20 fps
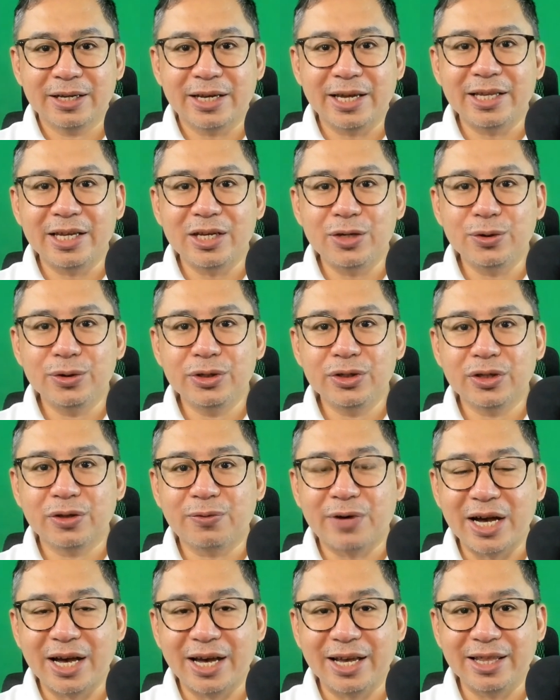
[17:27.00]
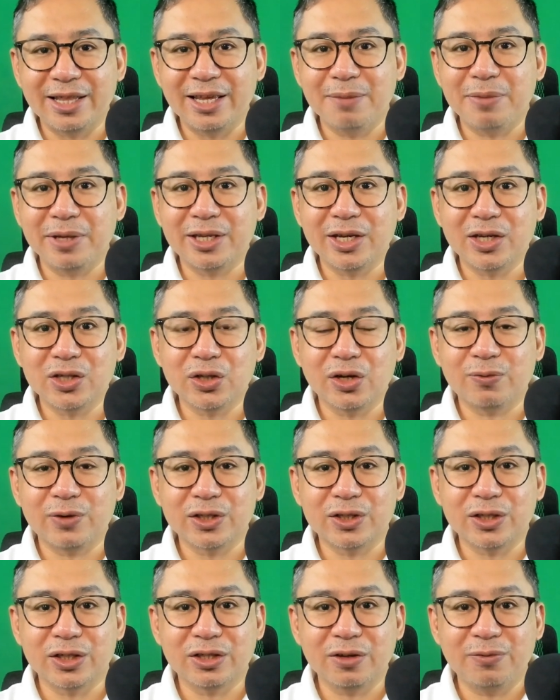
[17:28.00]
Can a union file a petition
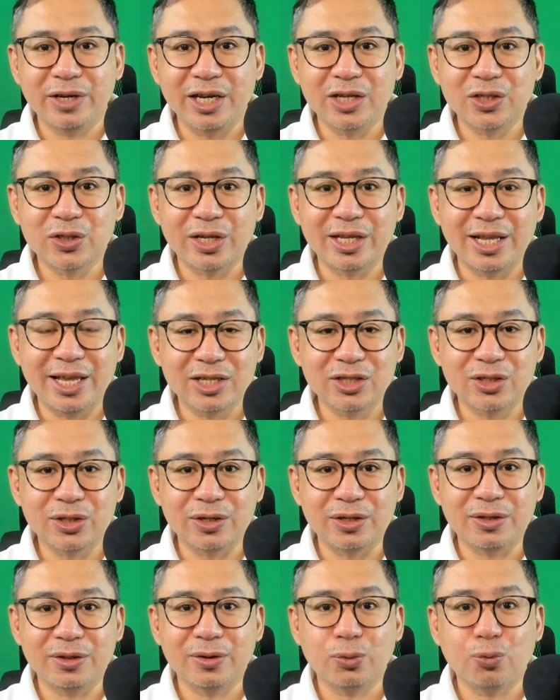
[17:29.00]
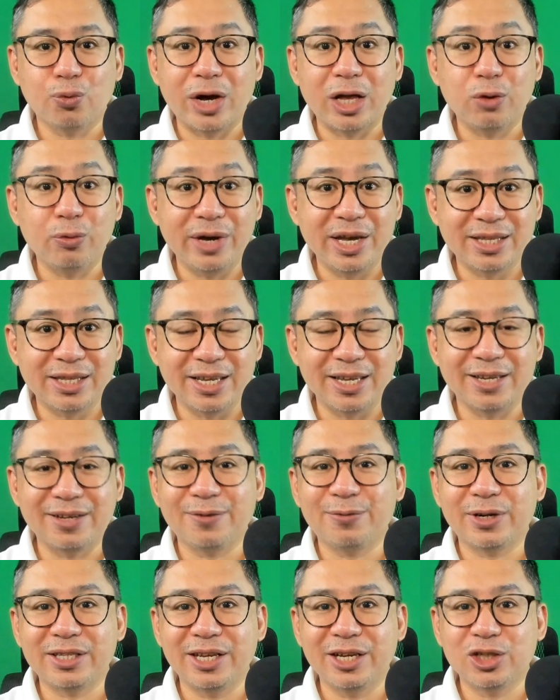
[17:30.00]
for certification election while
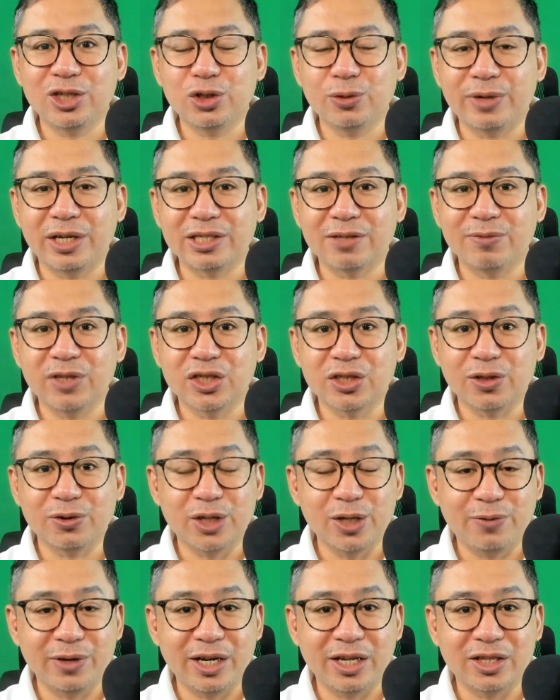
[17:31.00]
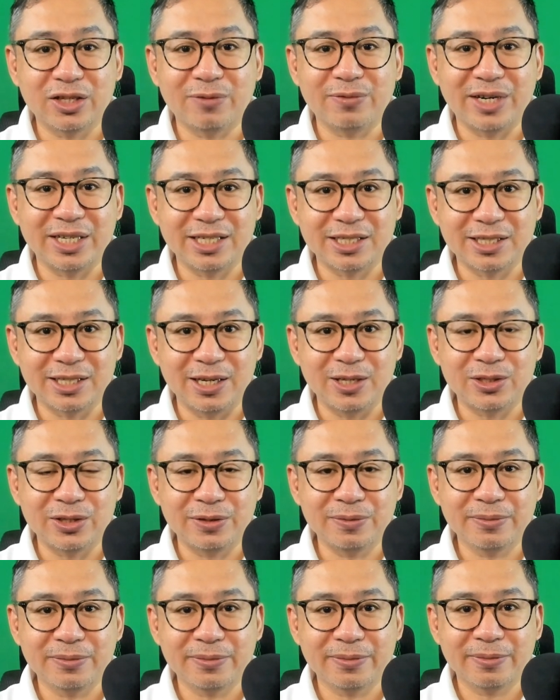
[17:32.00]
waiting for the issuance of the certificate of
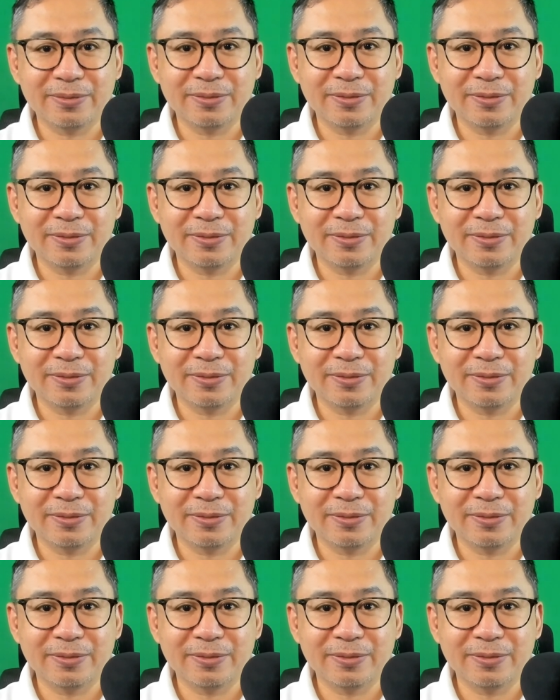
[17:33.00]
registration?